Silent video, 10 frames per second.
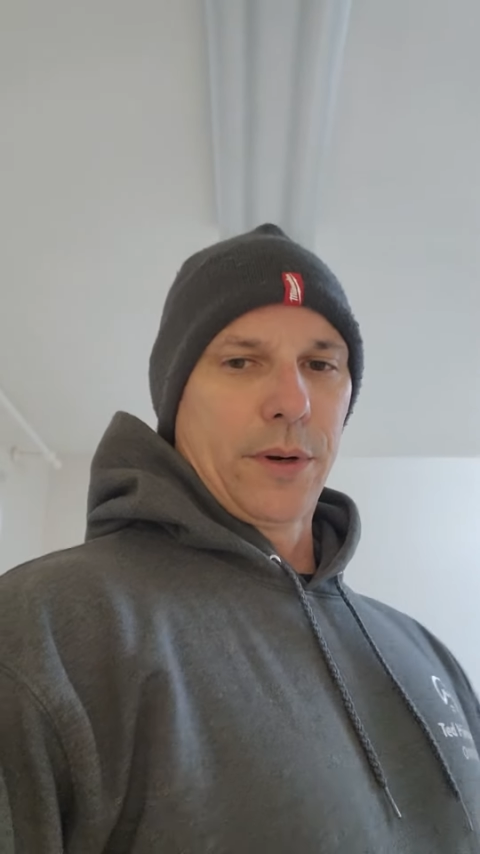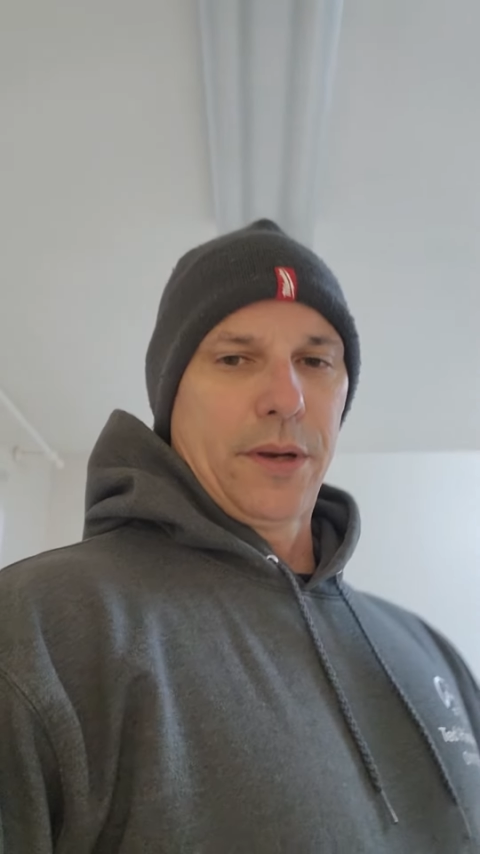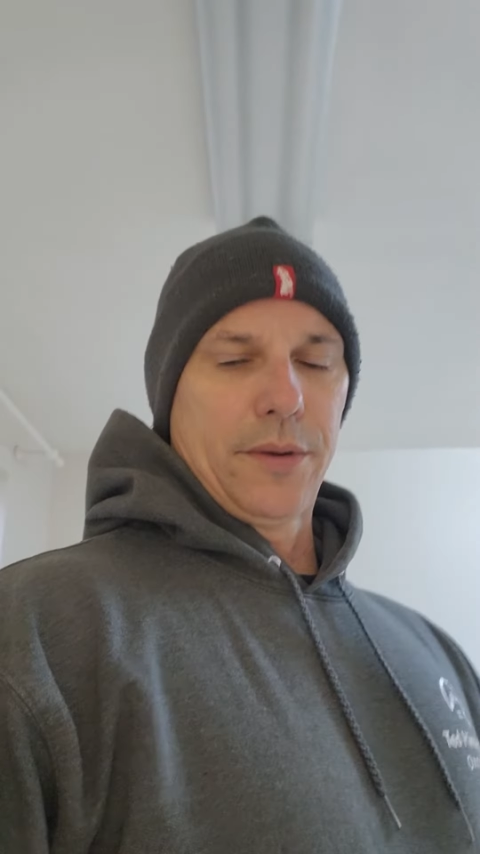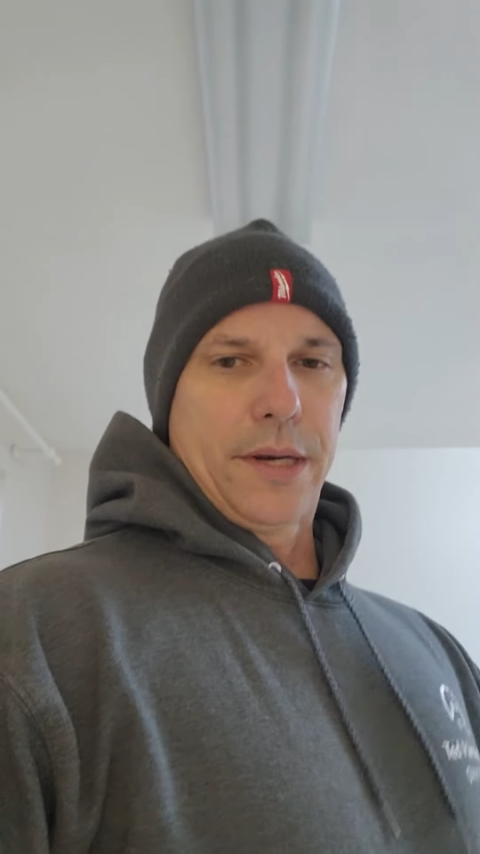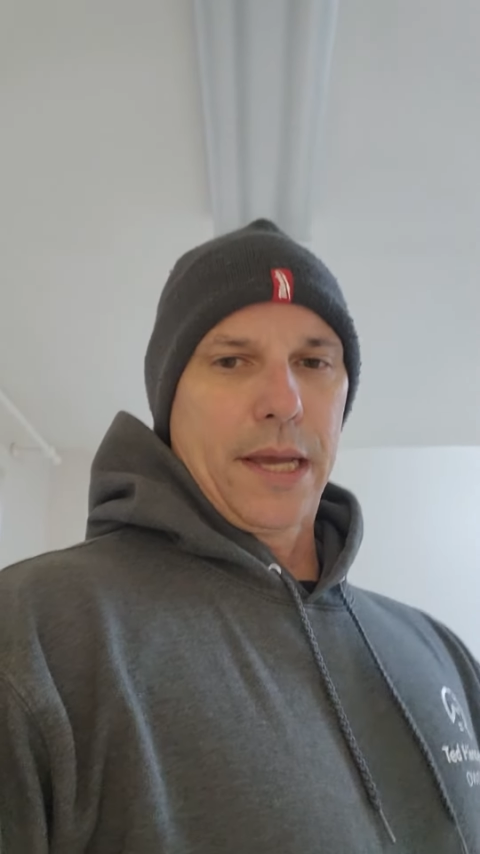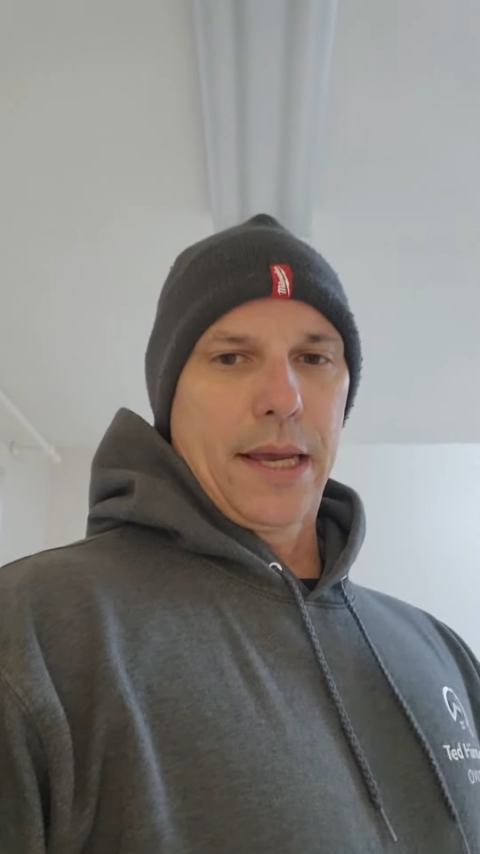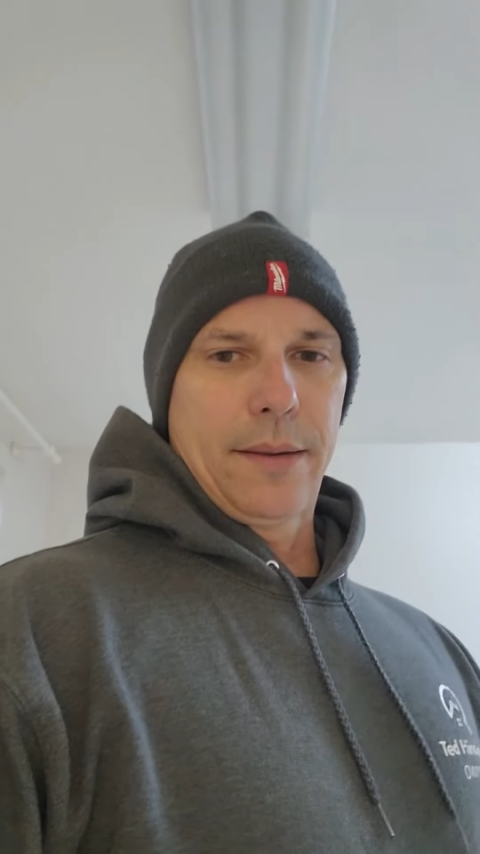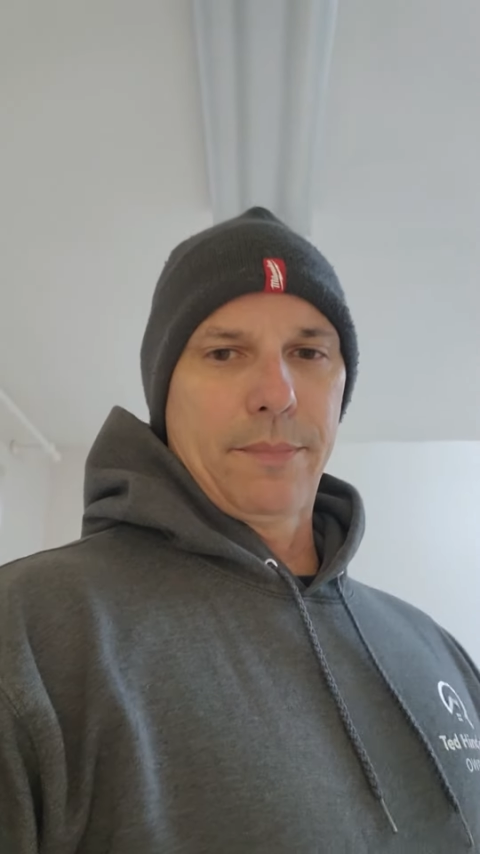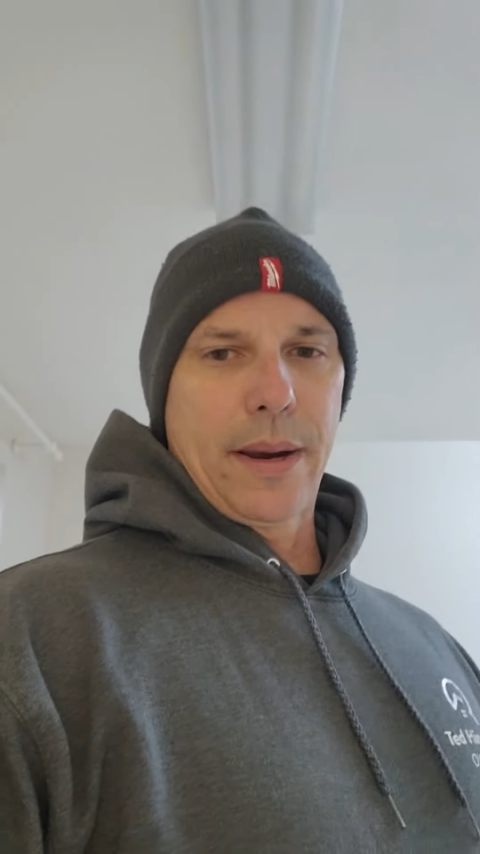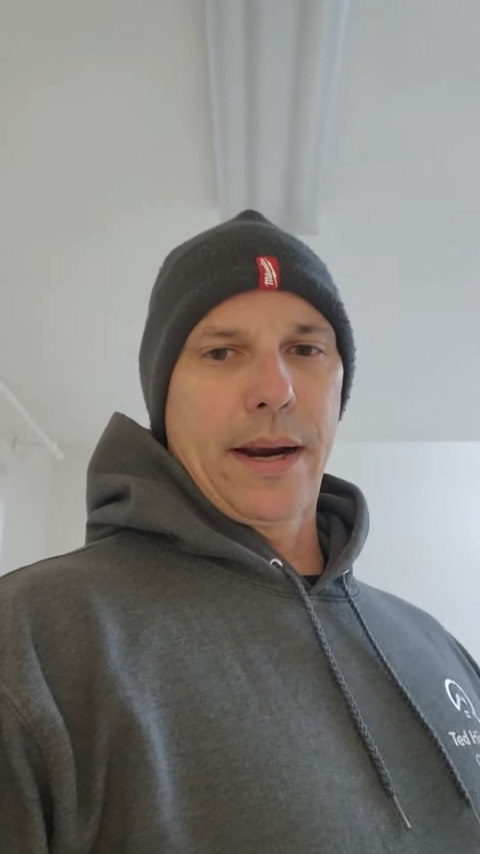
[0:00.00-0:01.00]
here today
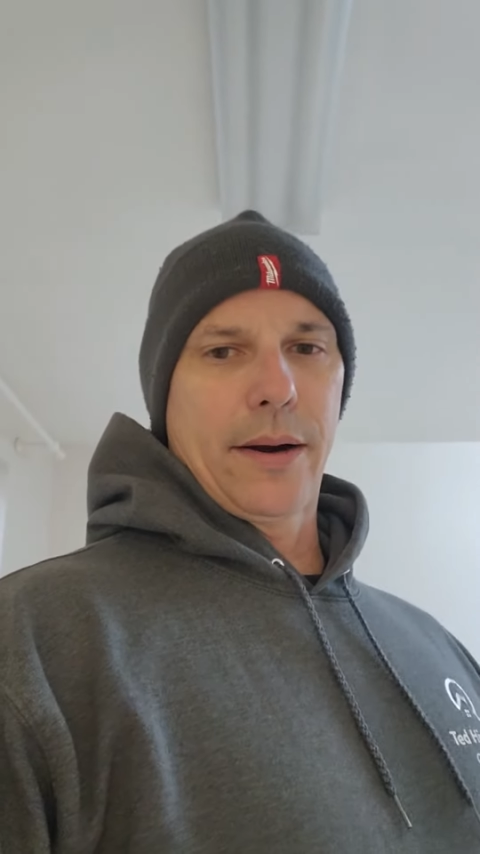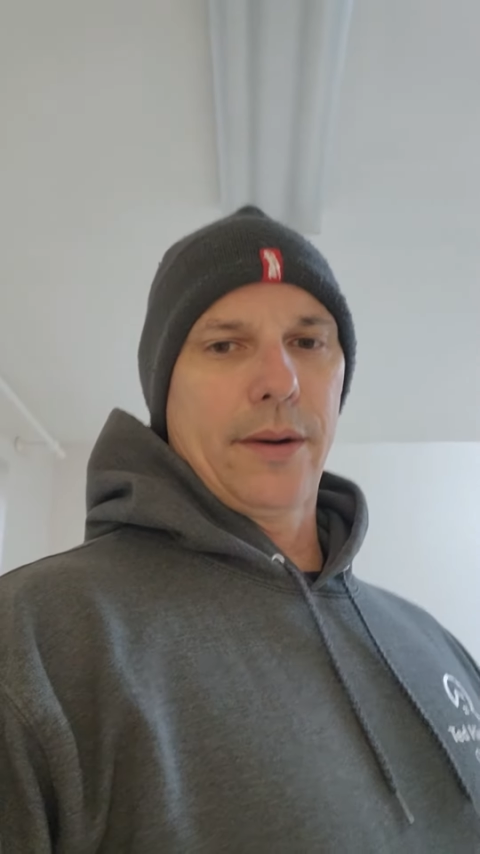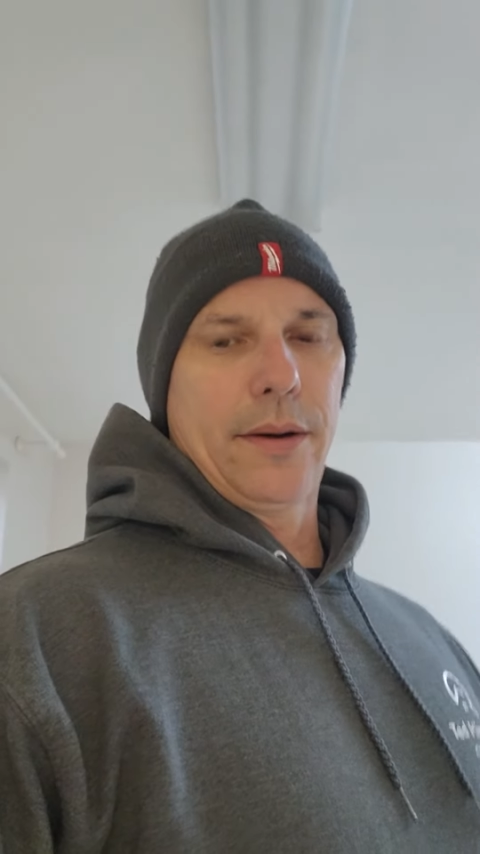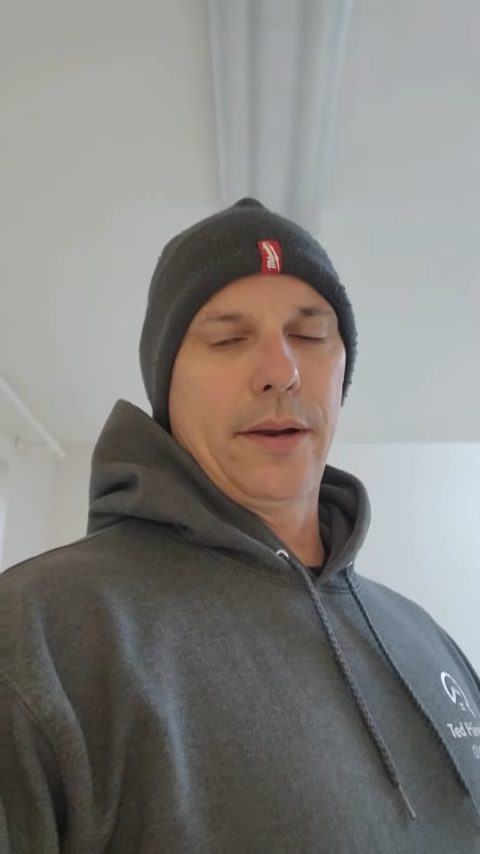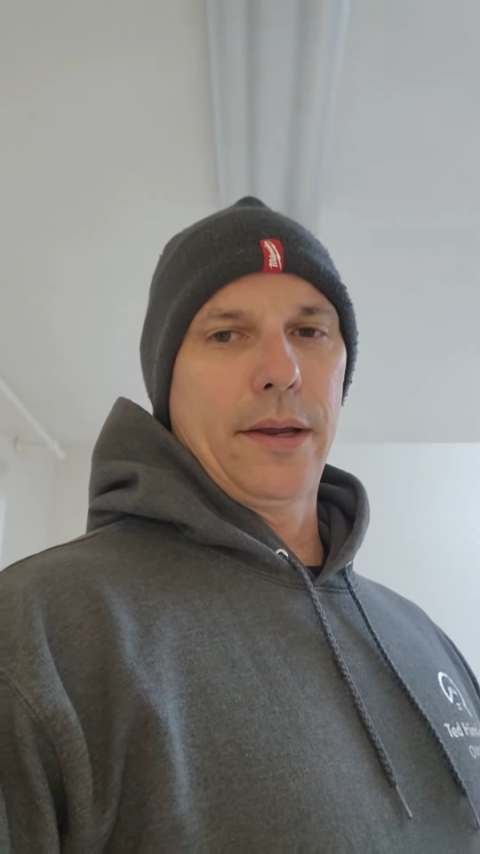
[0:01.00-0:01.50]
in Bear,